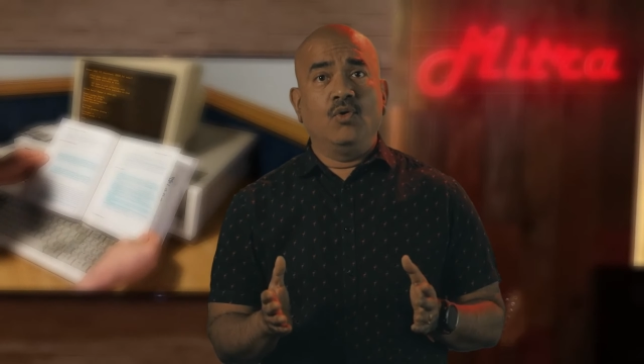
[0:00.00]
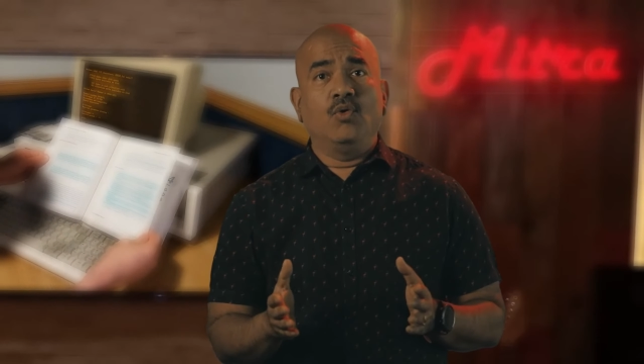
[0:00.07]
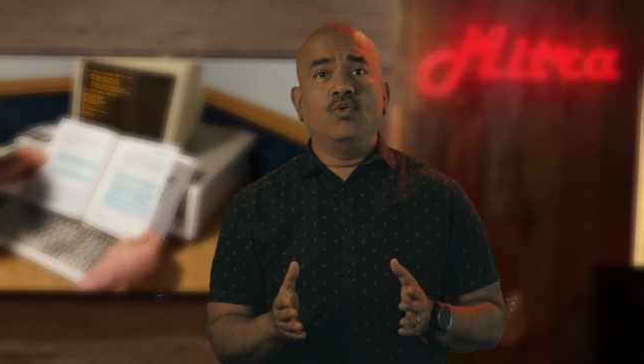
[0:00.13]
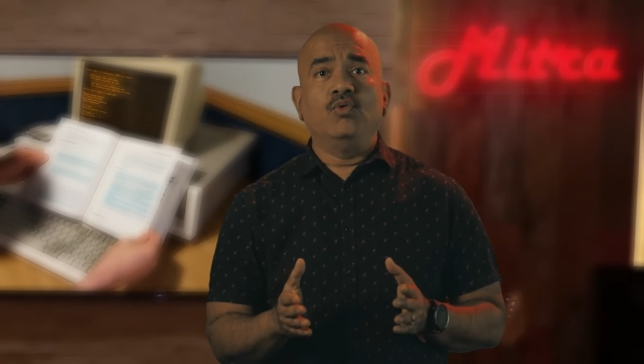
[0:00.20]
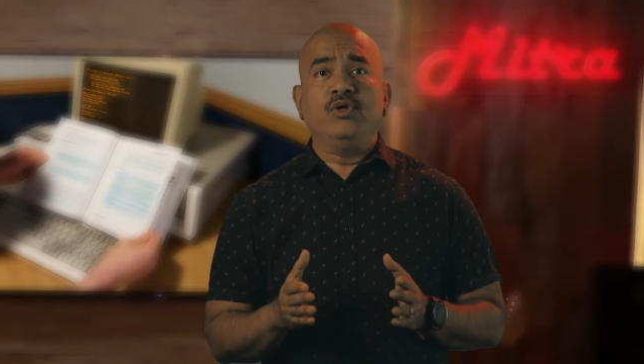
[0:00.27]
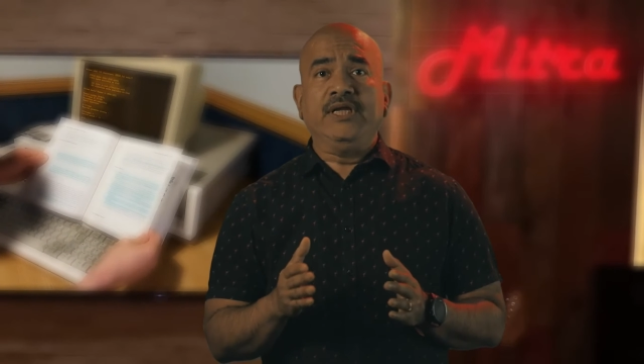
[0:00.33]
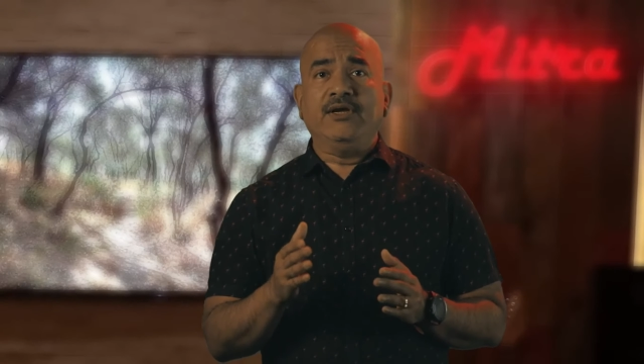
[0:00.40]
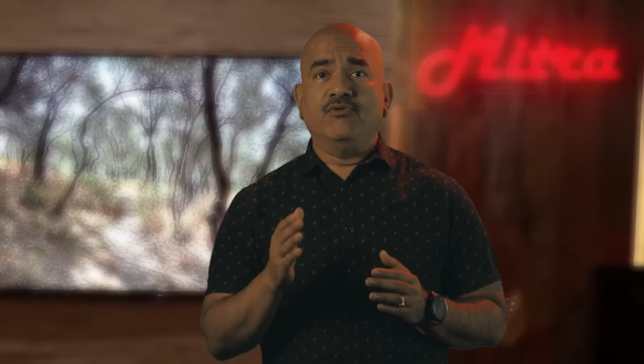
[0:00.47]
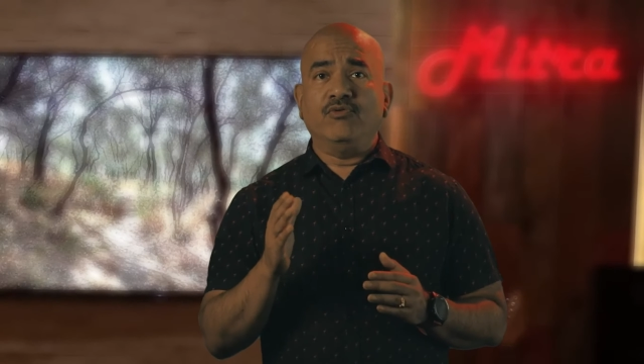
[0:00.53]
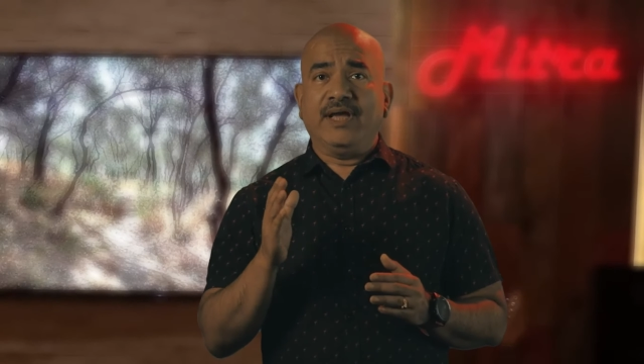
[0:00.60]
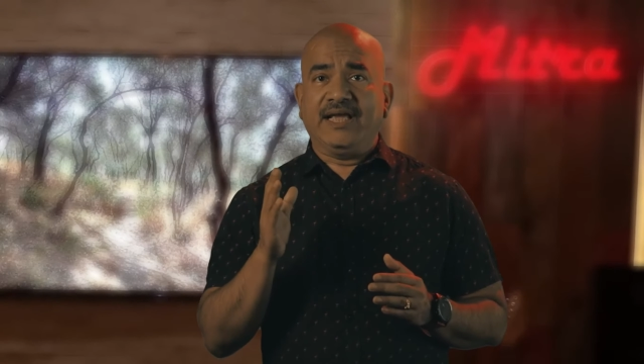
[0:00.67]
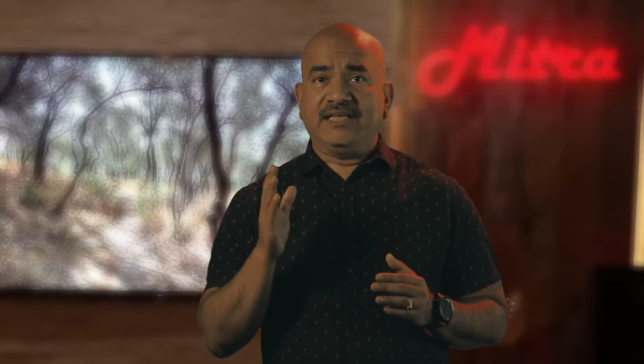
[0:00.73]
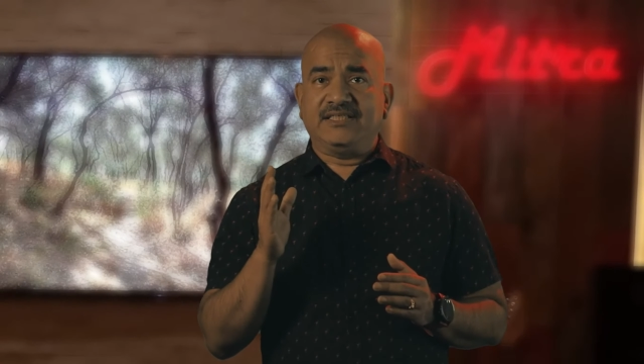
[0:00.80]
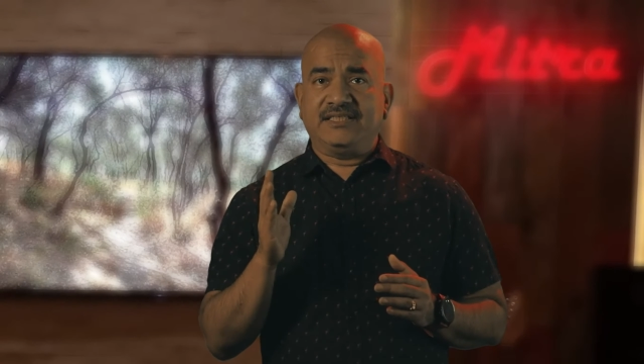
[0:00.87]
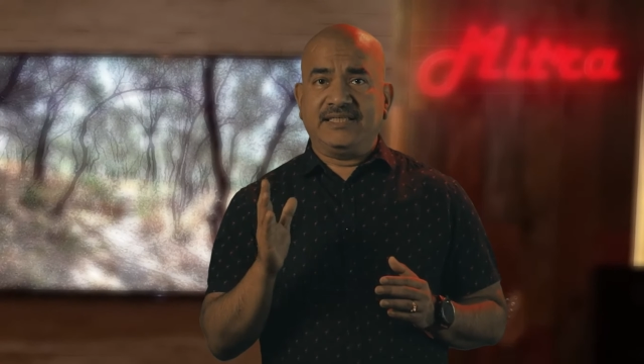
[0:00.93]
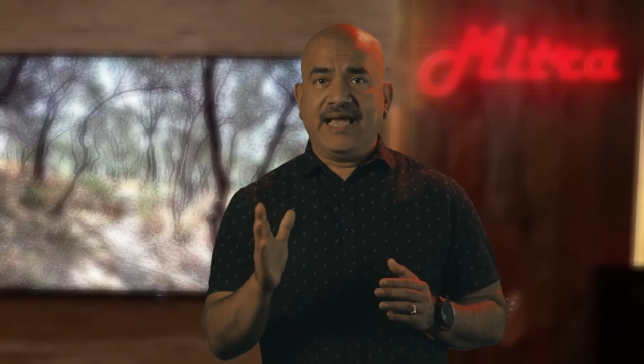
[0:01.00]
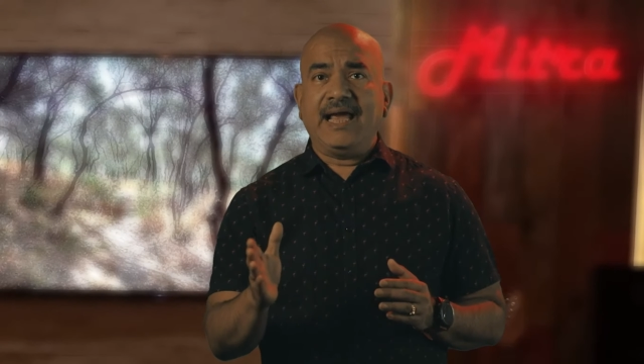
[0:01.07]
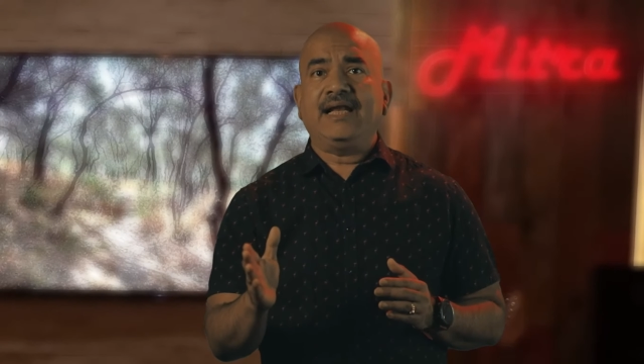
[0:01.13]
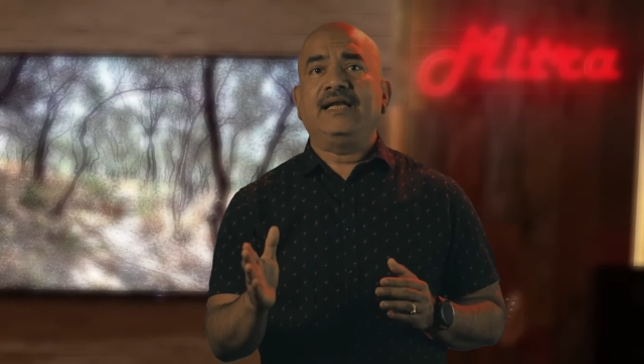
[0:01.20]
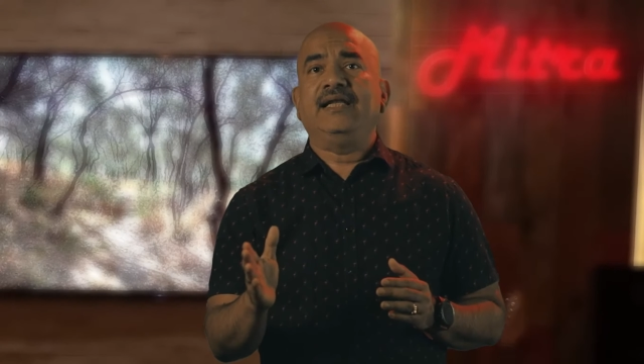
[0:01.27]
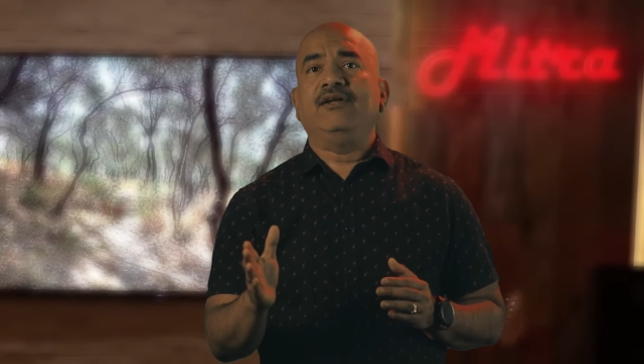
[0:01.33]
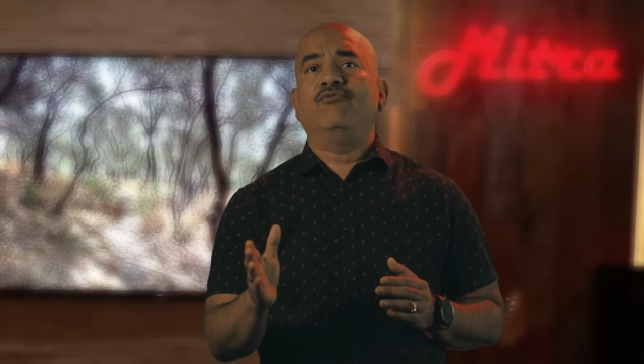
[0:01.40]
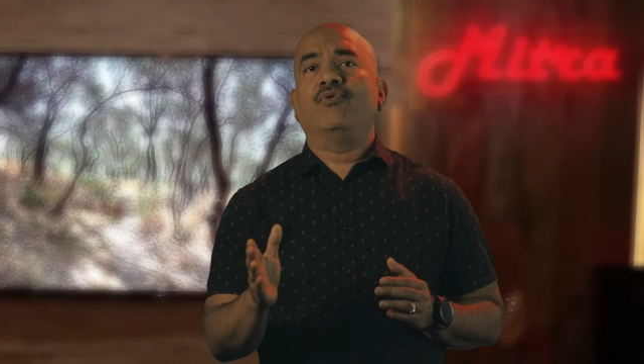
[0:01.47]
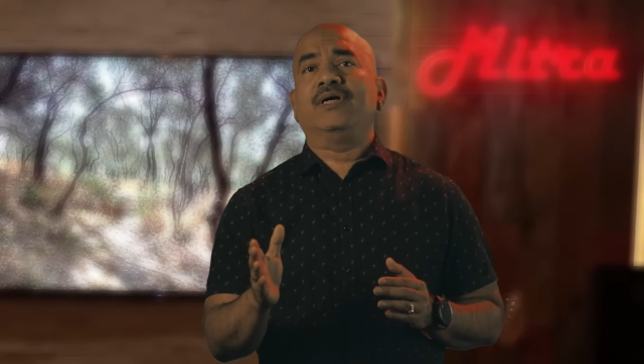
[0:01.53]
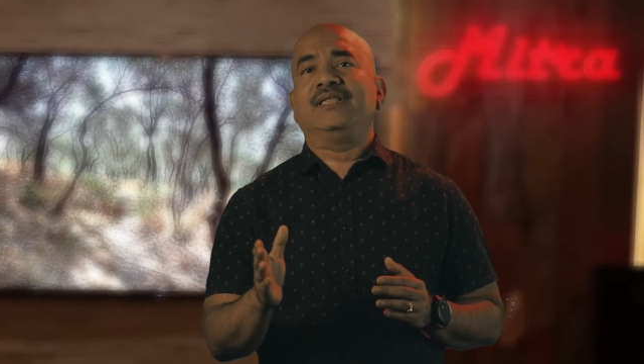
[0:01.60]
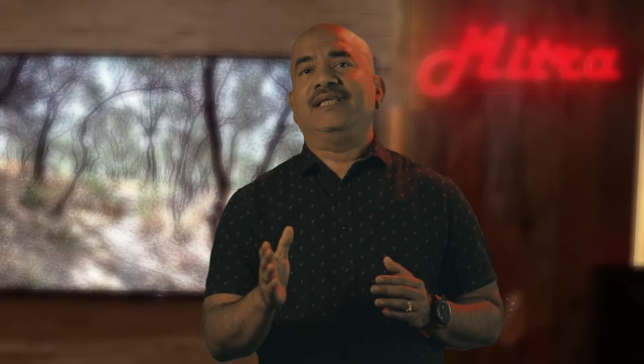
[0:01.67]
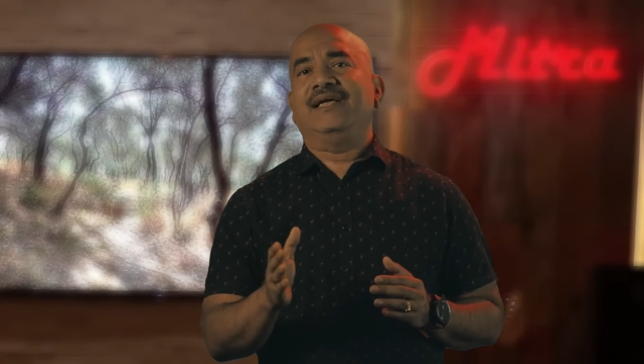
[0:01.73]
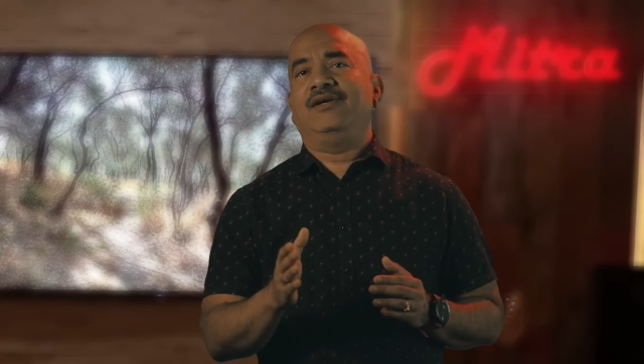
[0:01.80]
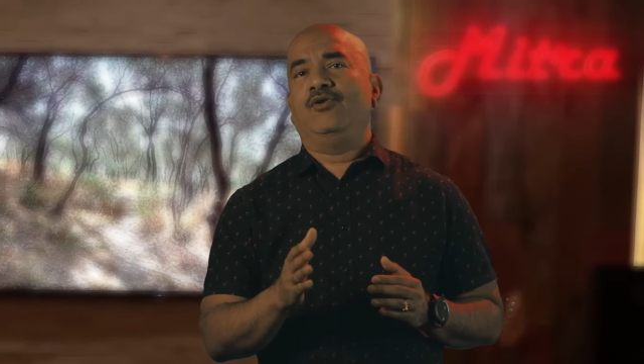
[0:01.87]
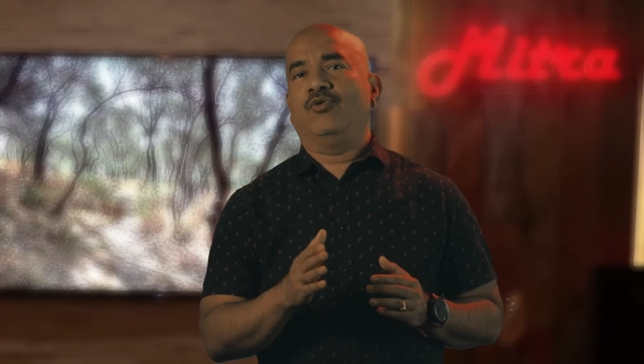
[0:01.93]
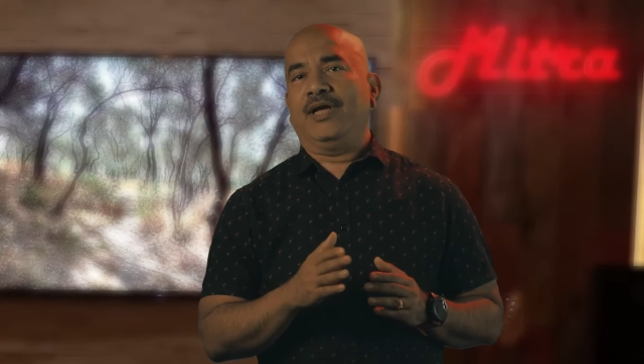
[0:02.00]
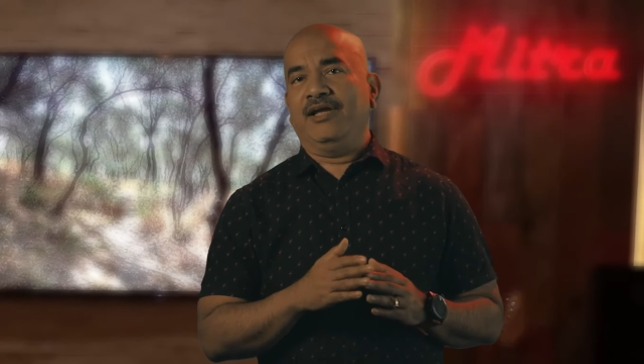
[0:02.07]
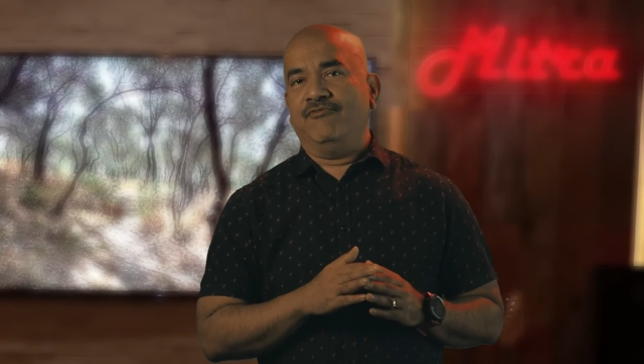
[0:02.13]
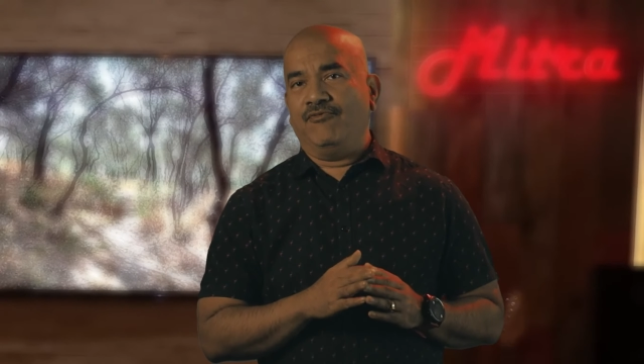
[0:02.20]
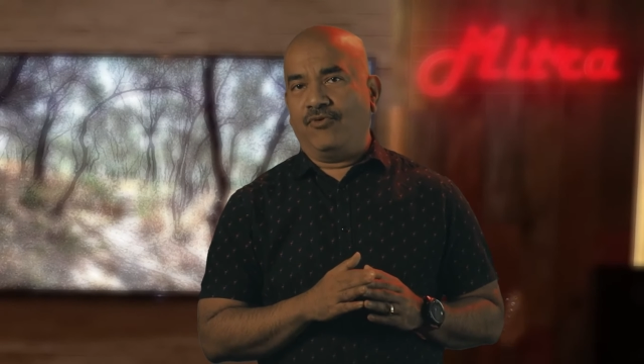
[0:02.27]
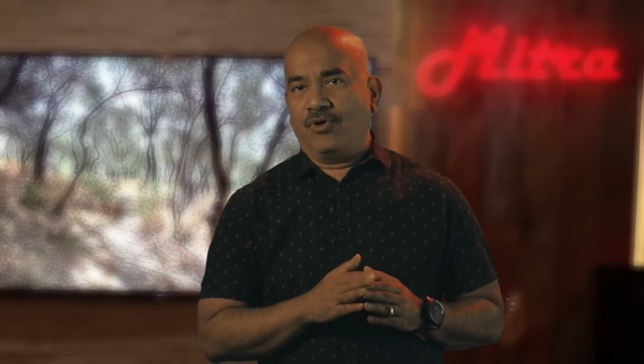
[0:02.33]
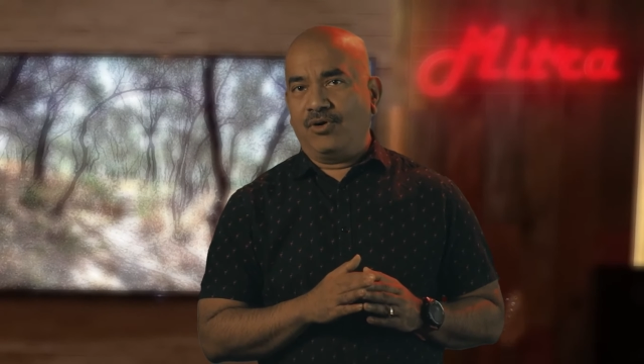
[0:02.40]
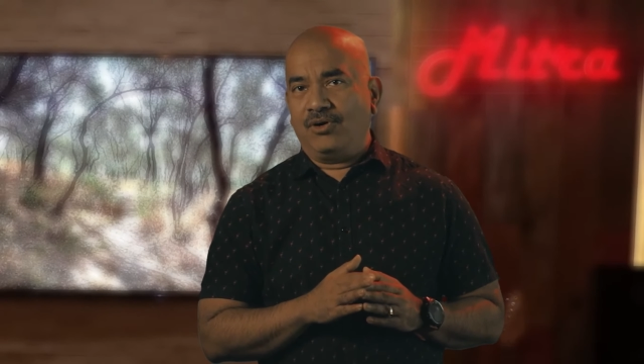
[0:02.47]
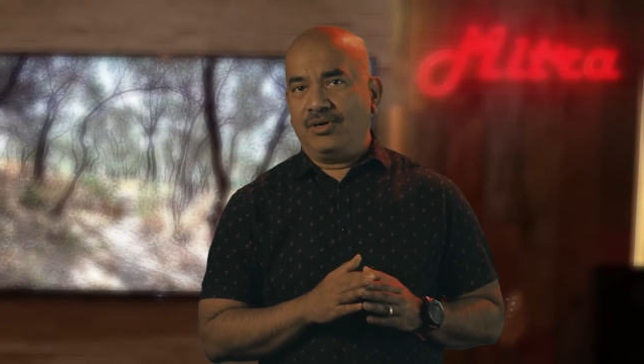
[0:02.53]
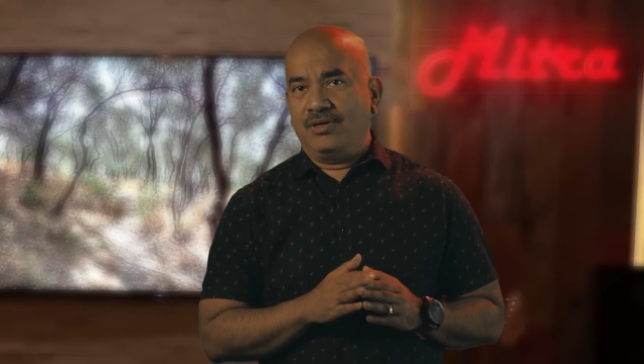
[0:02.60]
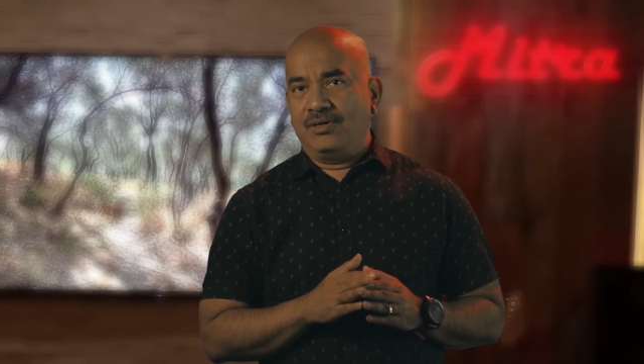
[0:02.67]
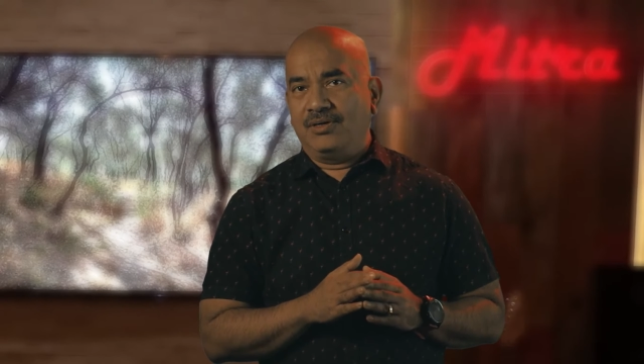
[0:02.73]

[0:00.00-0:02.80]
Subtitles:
who knew exactly what they're looking for.